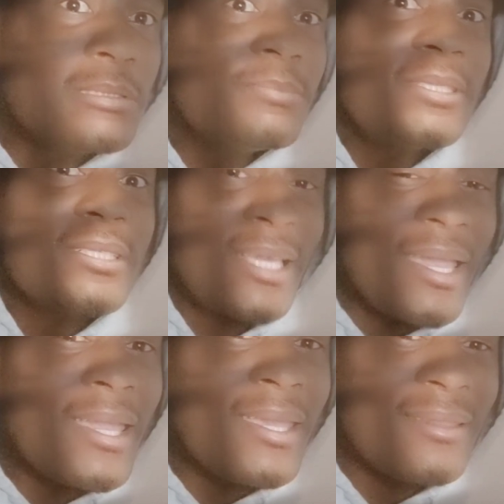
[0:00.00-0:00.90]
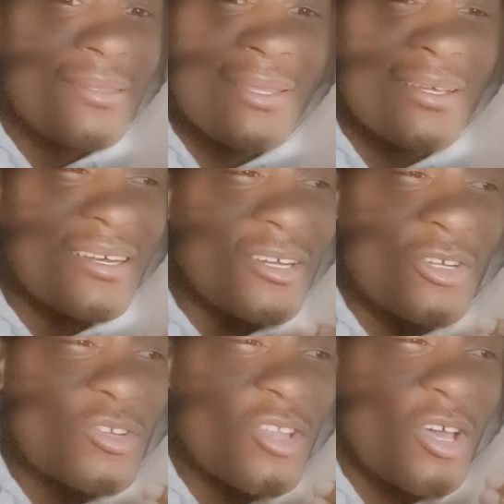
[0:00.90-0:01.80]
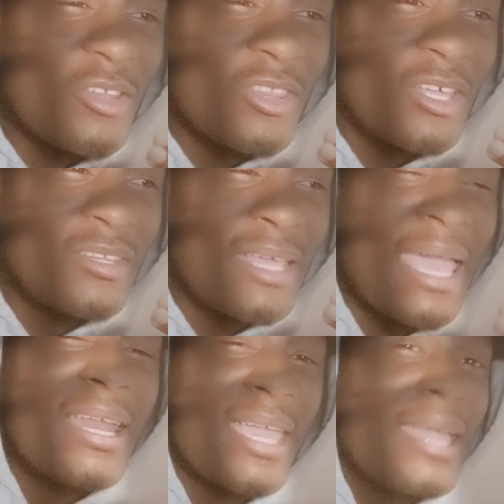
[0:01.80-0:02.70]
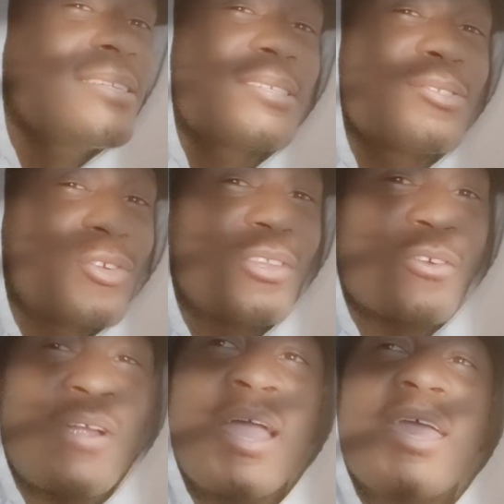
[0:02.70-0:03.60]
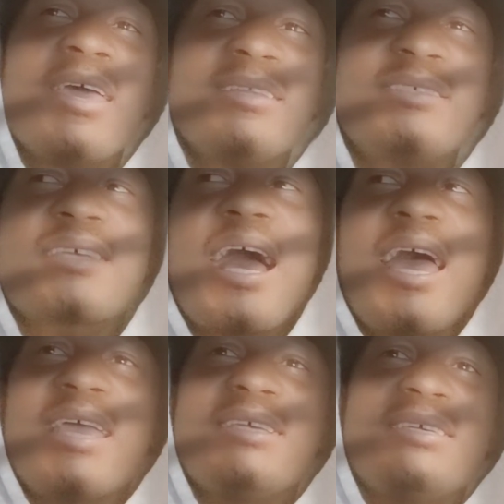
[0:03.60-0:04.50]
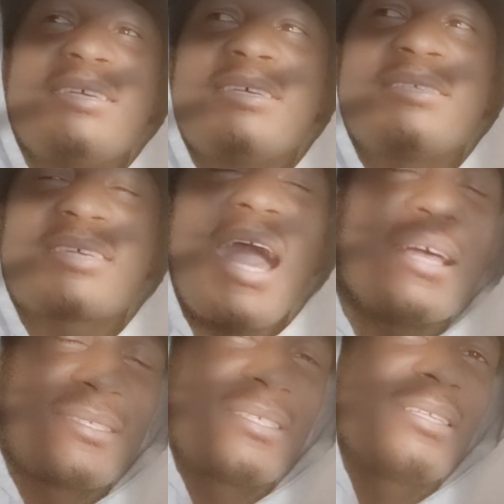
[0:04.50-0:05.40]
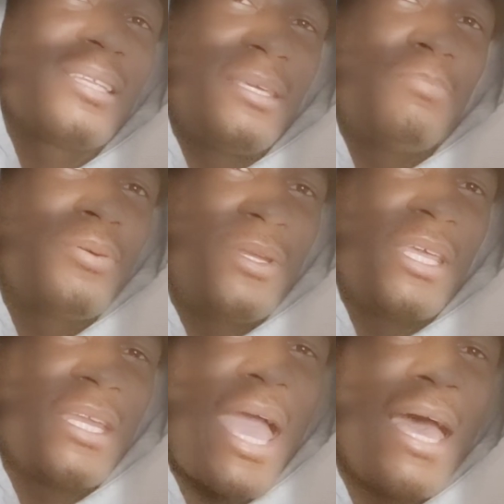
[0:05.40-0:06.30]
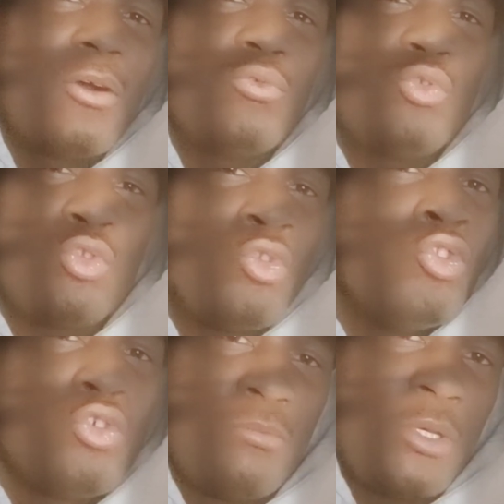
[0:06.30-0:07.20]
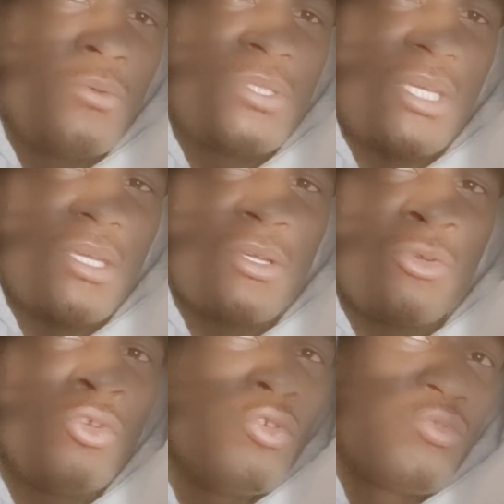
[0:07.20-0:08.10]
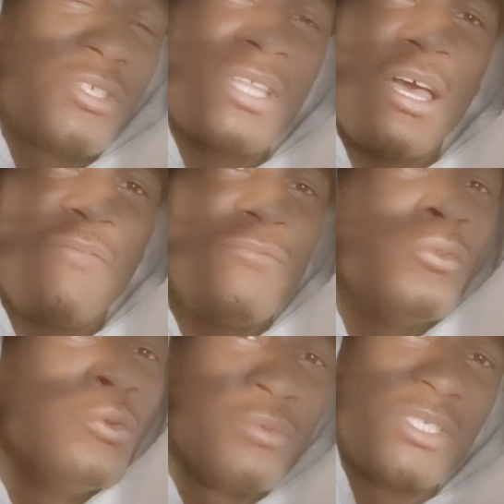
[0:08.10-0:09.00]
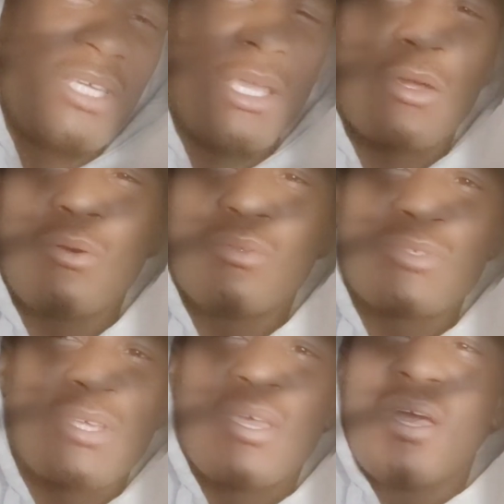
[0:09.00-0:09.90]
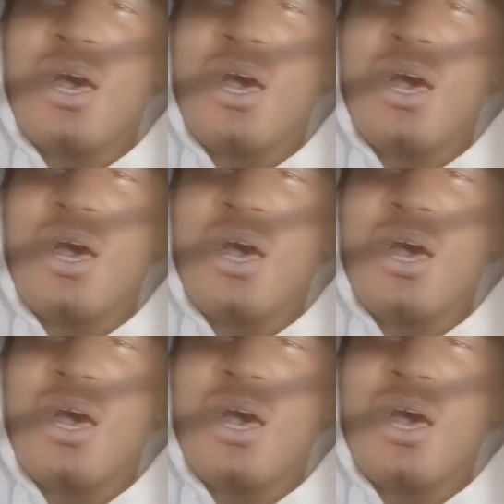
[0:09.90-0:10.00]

MGK, the the the dedication to the grind. This guy is constantly putting out new music, new stuff, new singles.